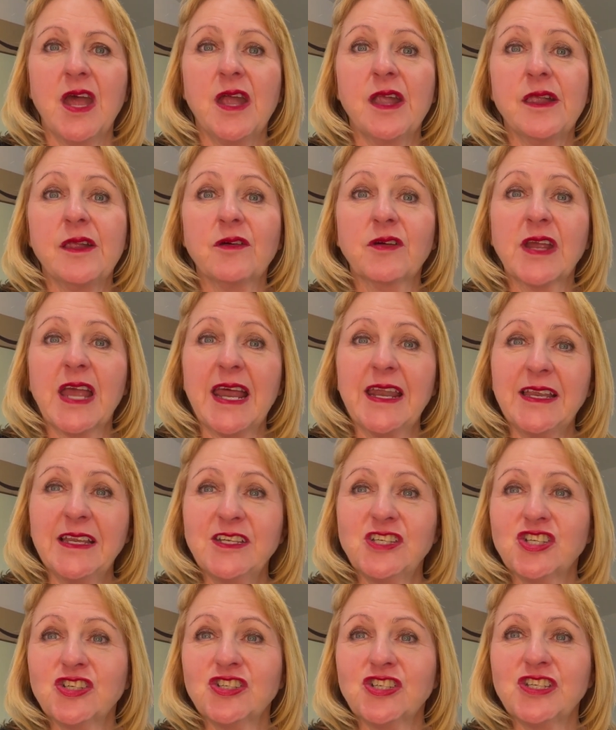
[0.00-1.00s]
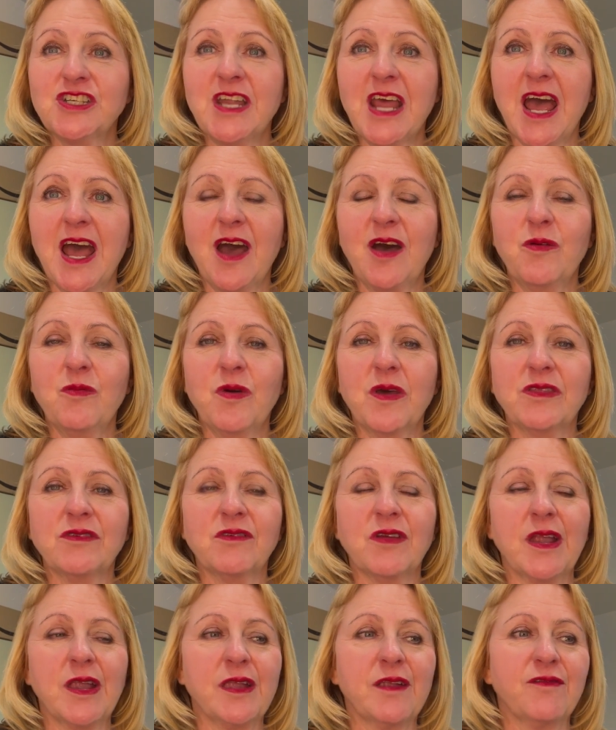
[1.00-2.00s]
So get in touch now, whether
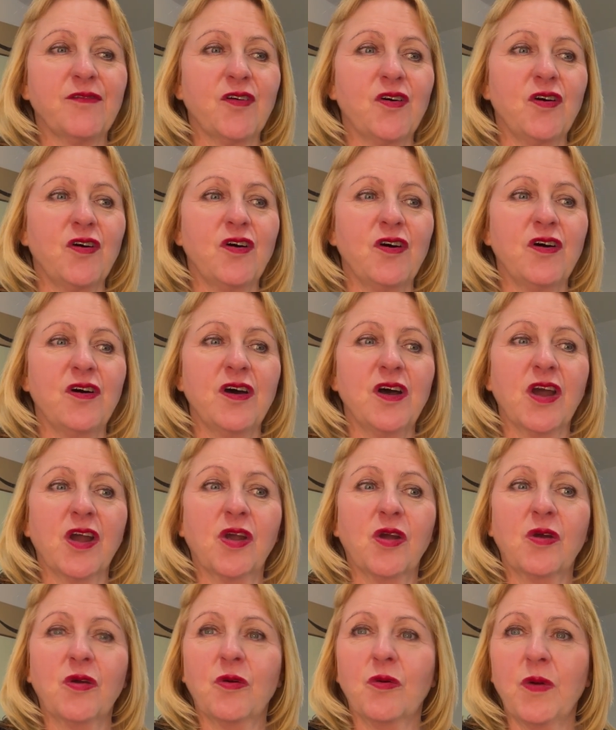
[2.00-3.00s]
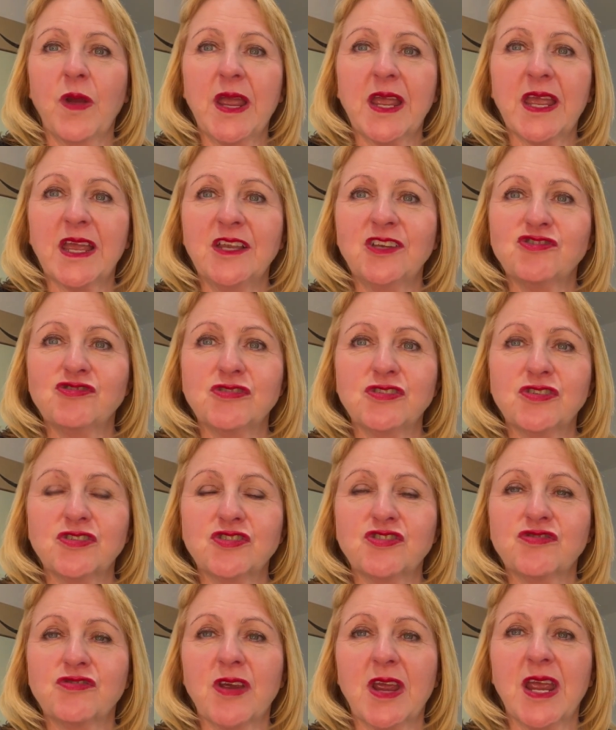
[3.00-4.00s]
it's for a quick
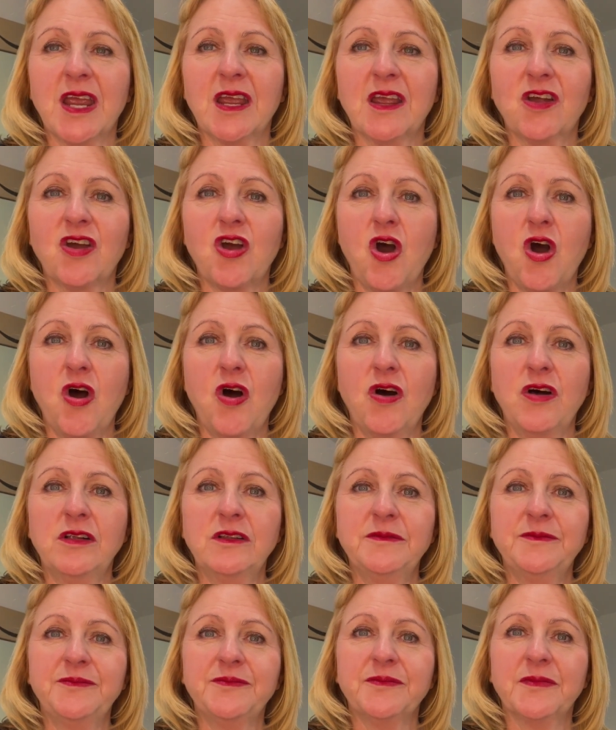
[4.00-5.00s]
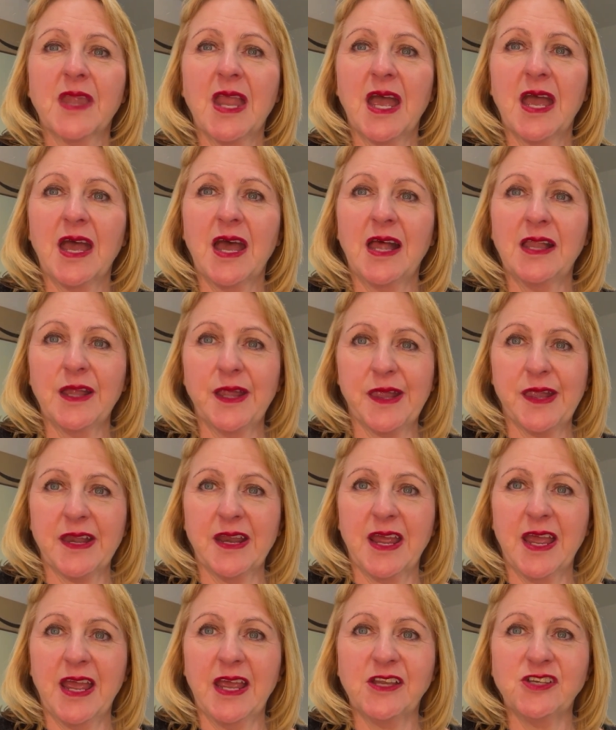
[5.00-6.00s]
introductory call,
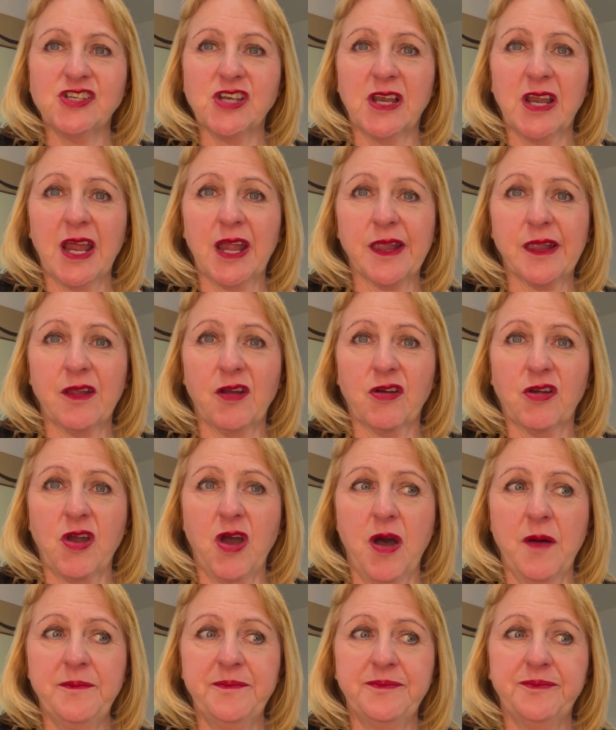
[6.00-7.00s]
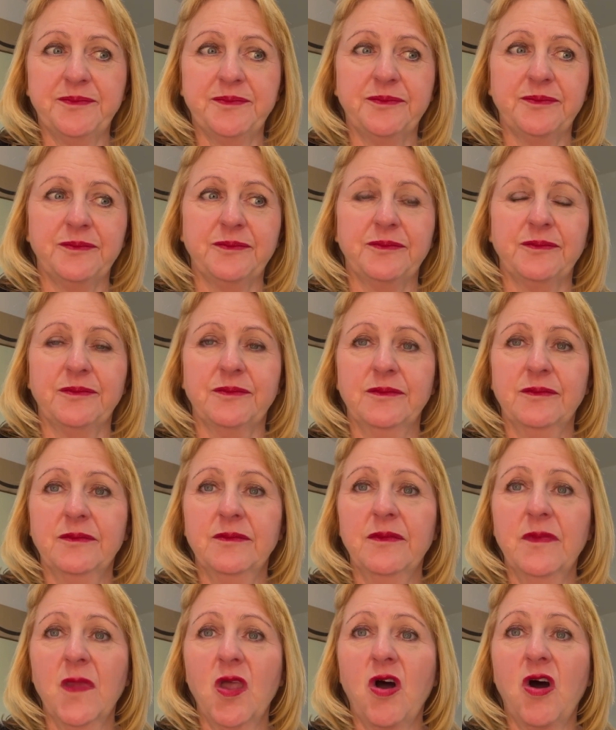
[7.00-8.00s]
alison@ajlakes.com
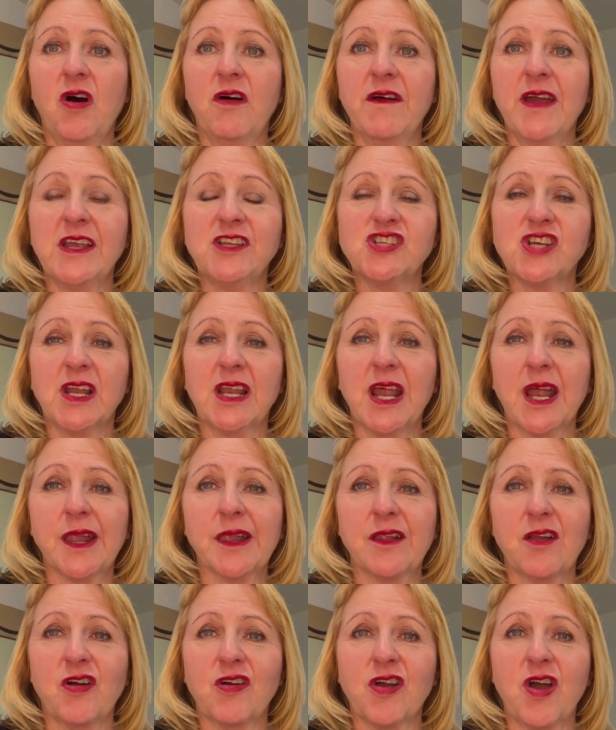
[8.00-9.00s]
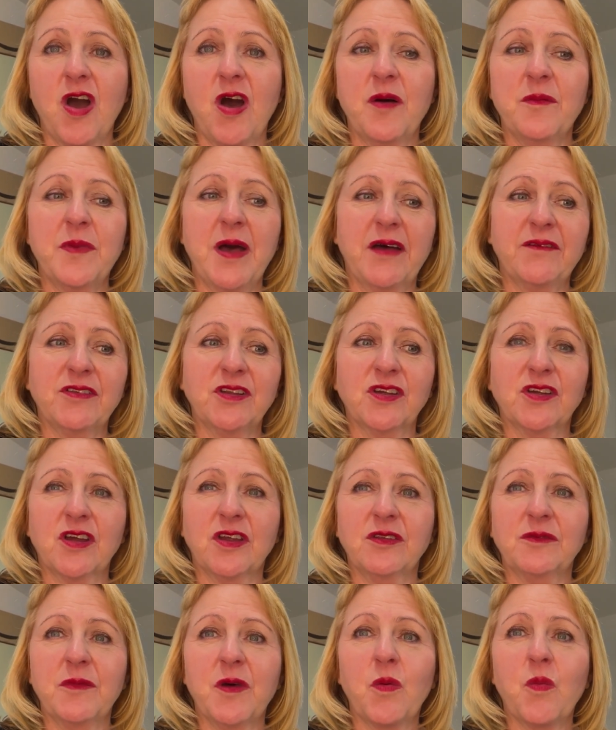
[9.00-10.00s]
or ajlakes.com. Have a look
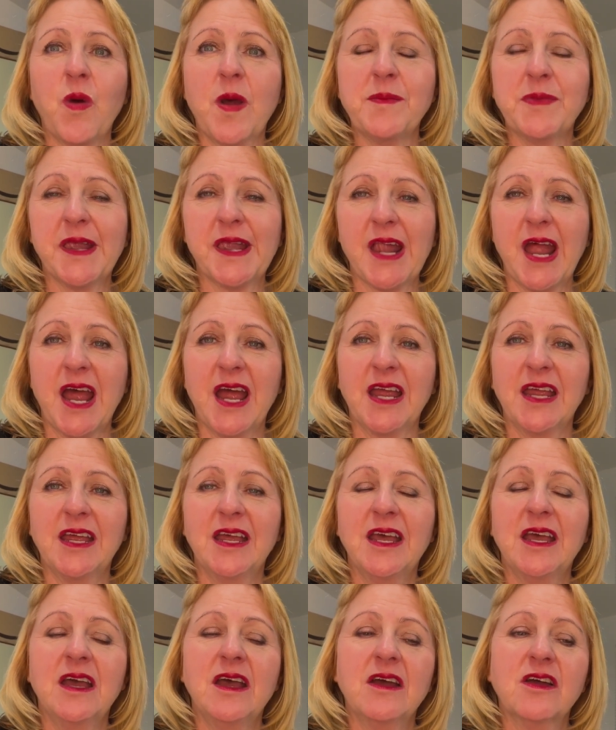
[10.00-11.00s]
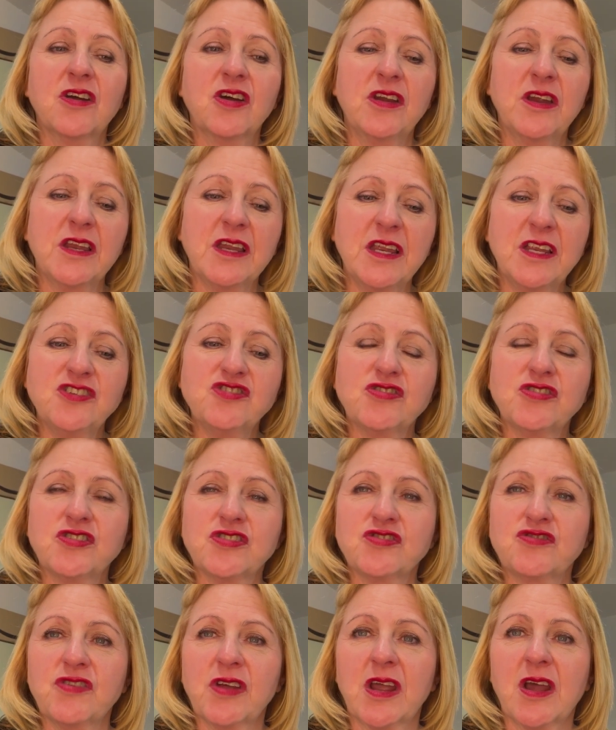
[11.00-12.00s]
on the website. Got an
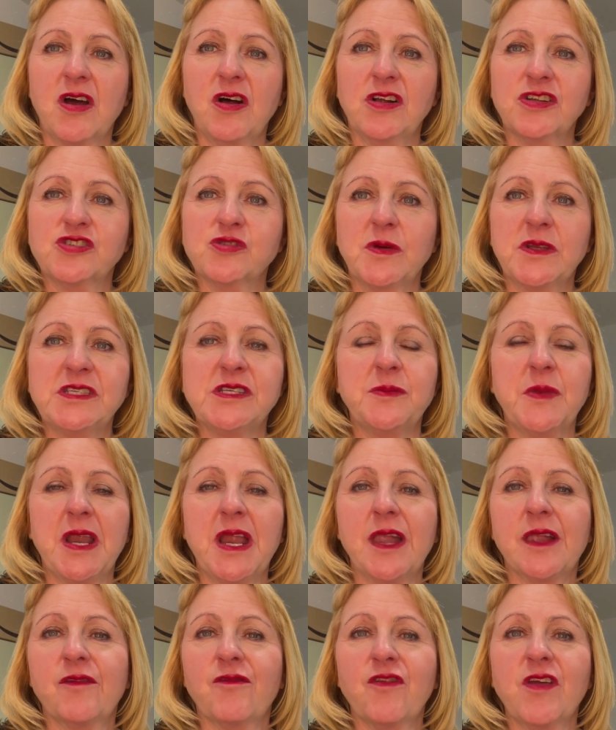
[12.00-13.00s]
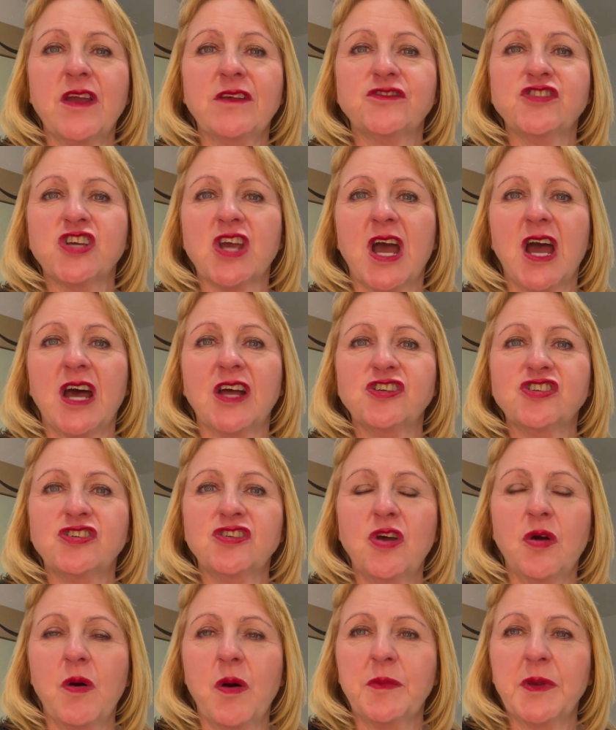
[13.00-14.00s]
introductory call, 20 minutes, free of charge,
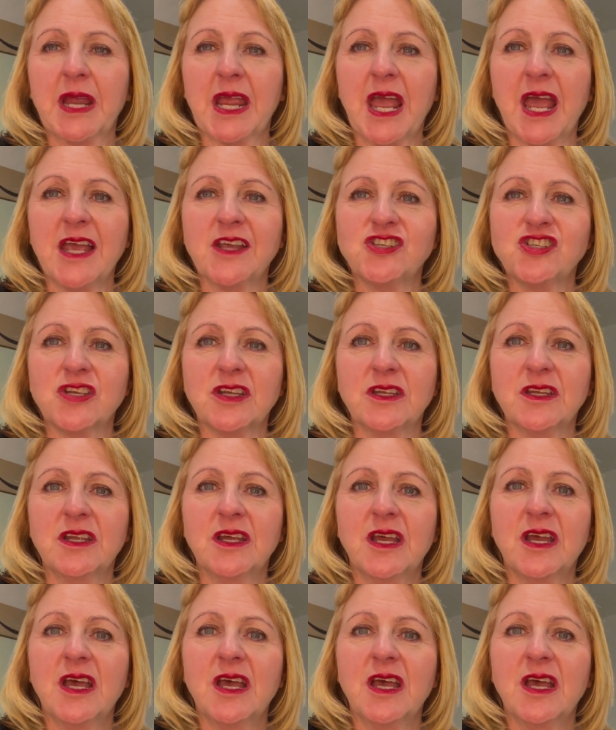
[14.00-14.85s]
no obligation.